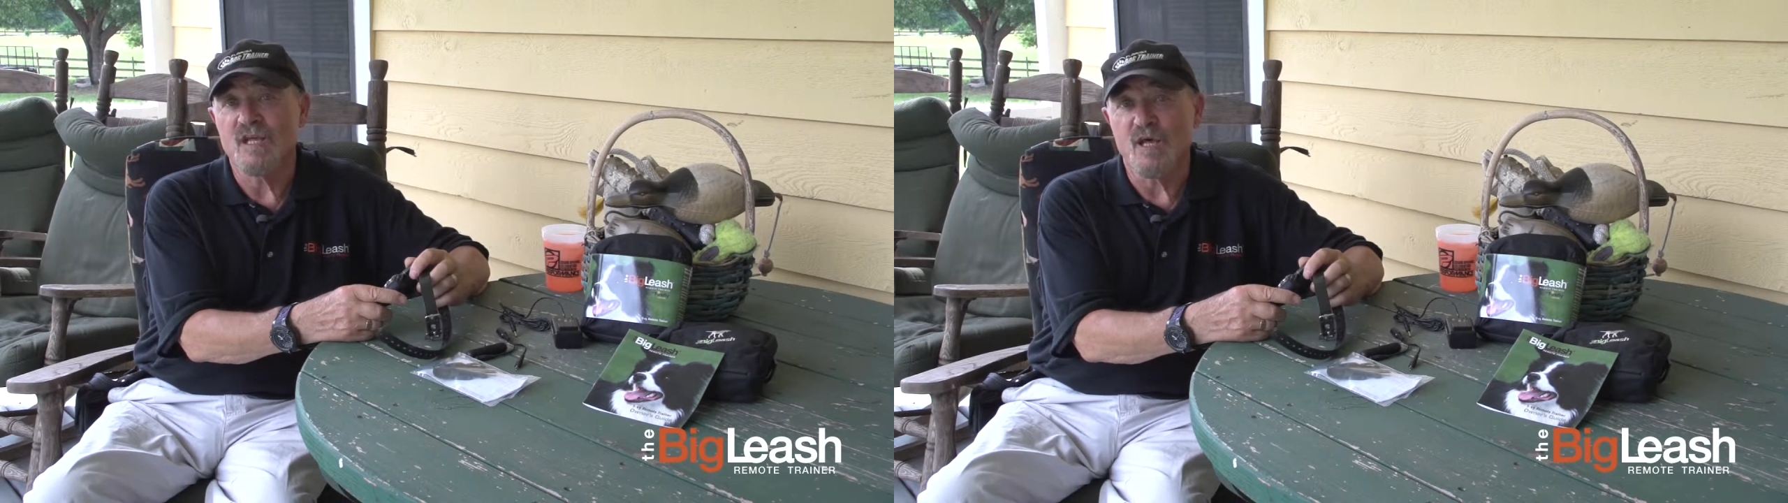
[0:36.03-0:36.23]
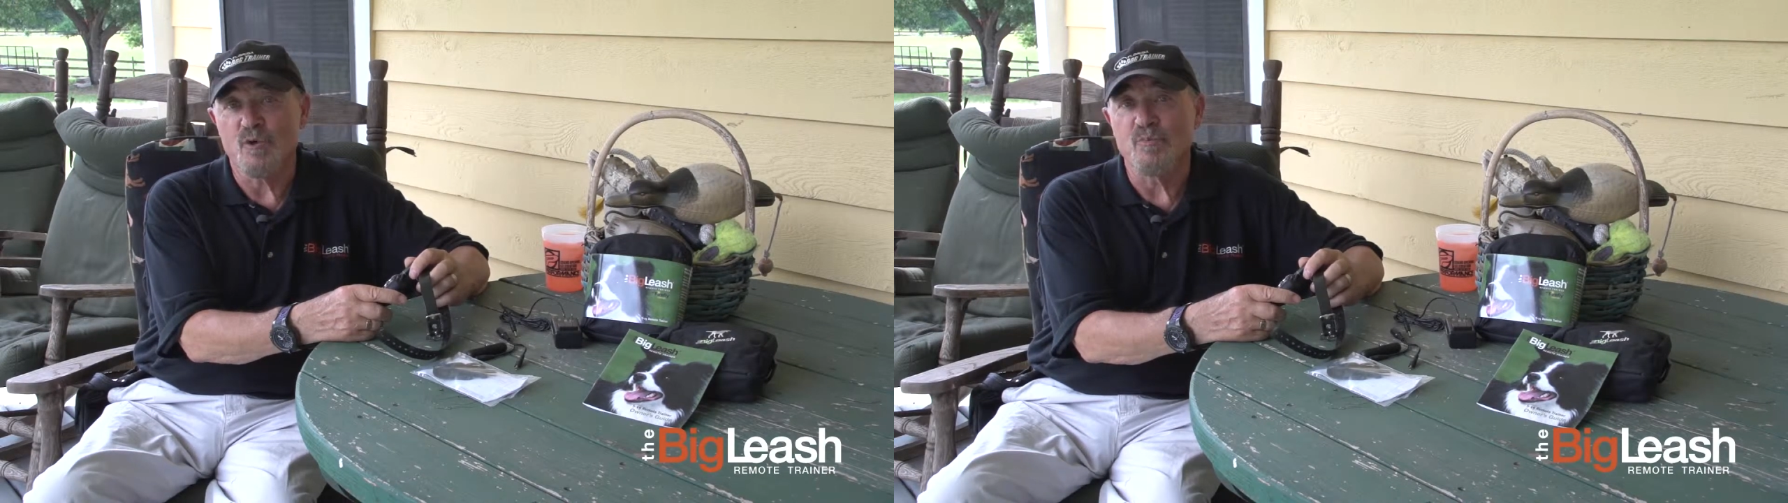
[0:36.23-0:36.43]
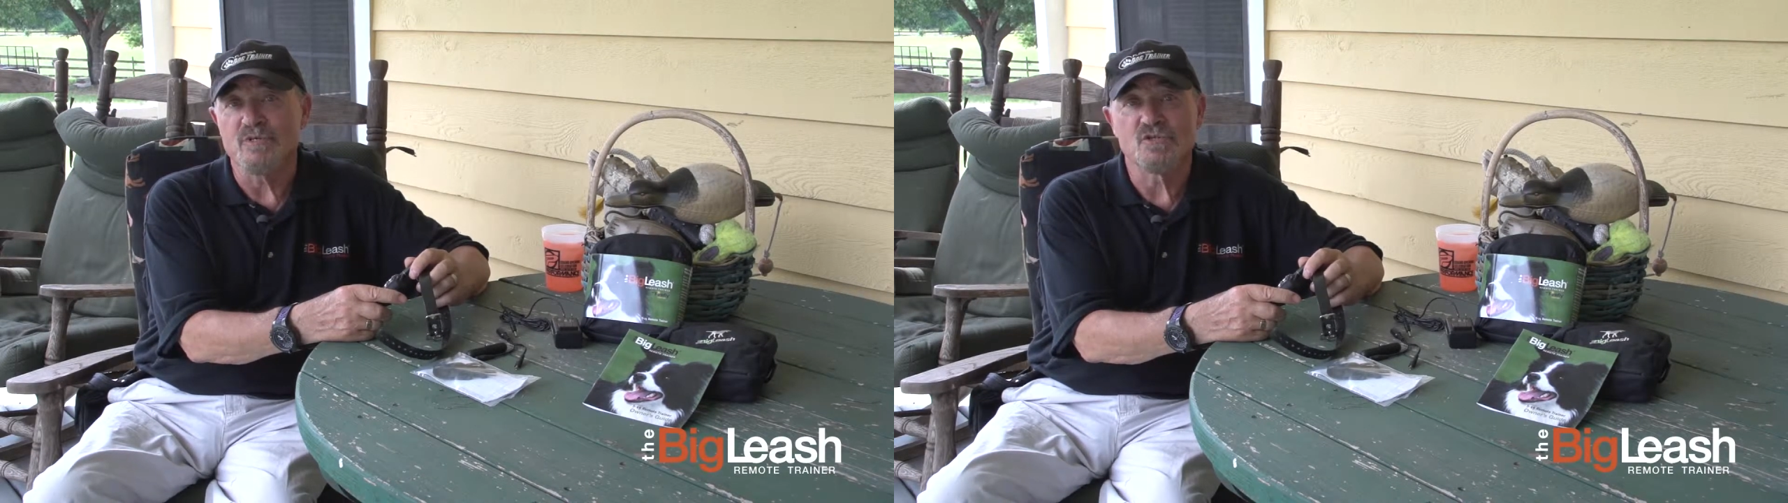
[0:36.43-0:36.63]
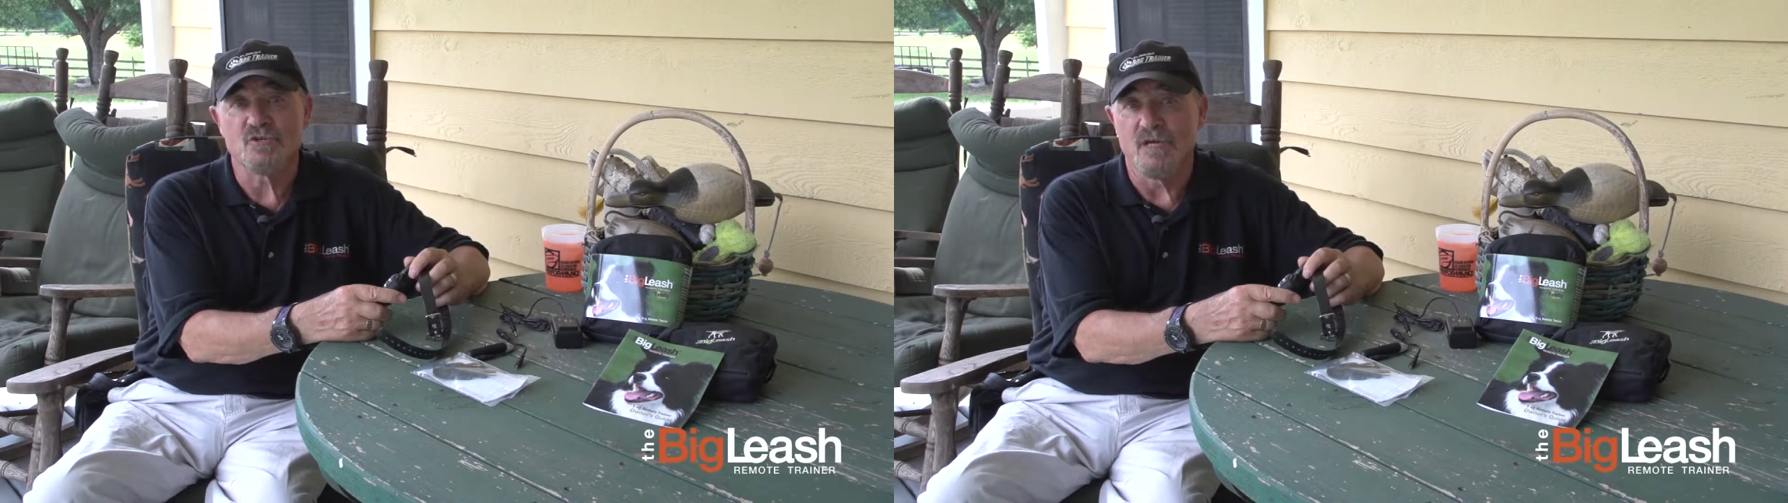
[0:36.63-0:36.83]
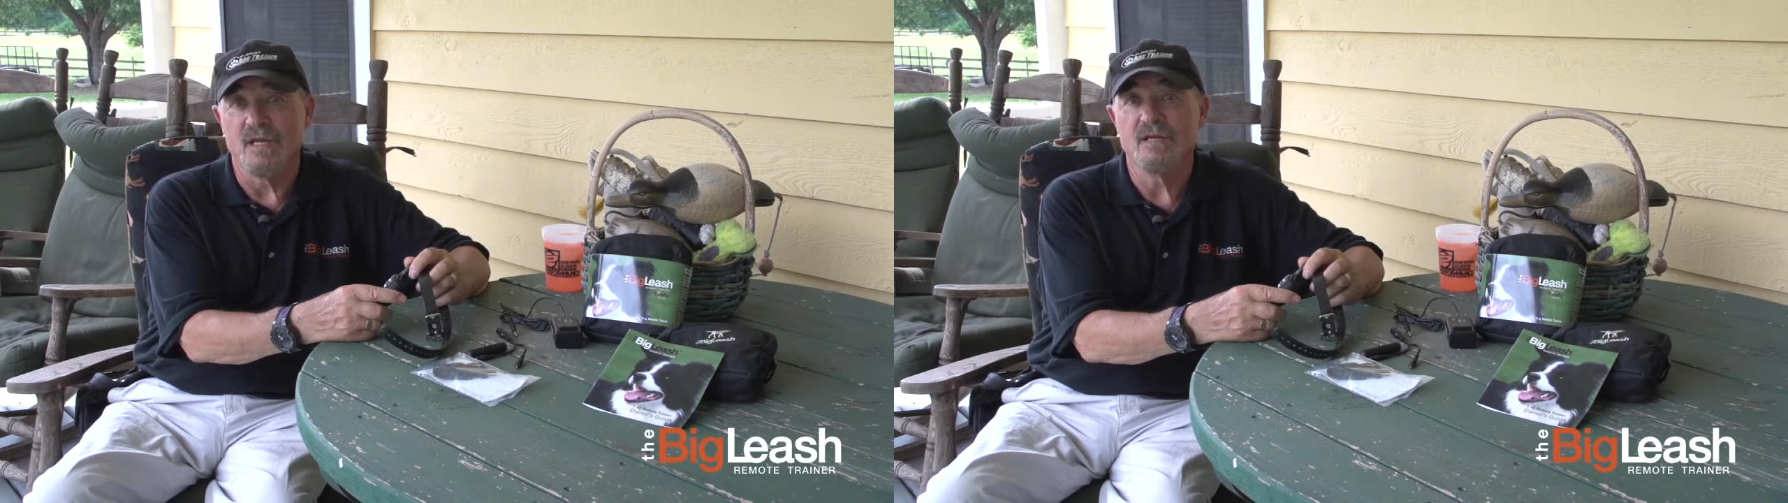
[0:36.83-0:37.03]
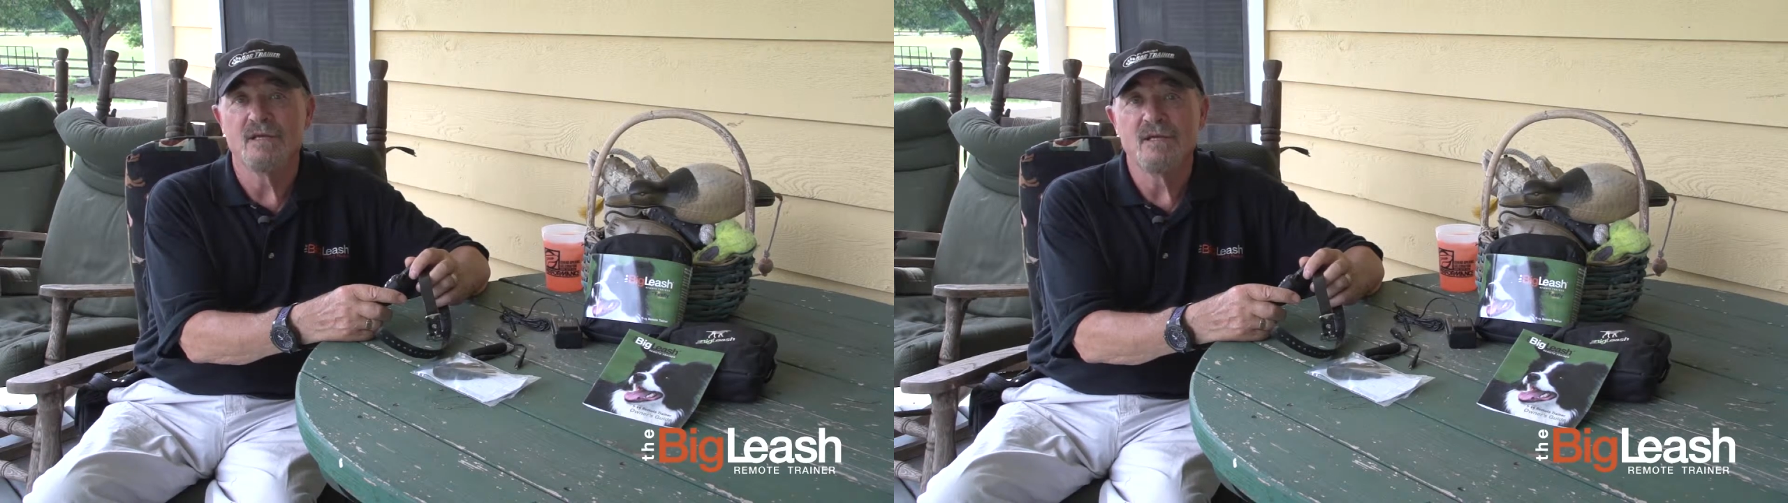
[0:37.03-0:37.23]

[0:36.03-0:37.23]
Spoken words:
to help us train.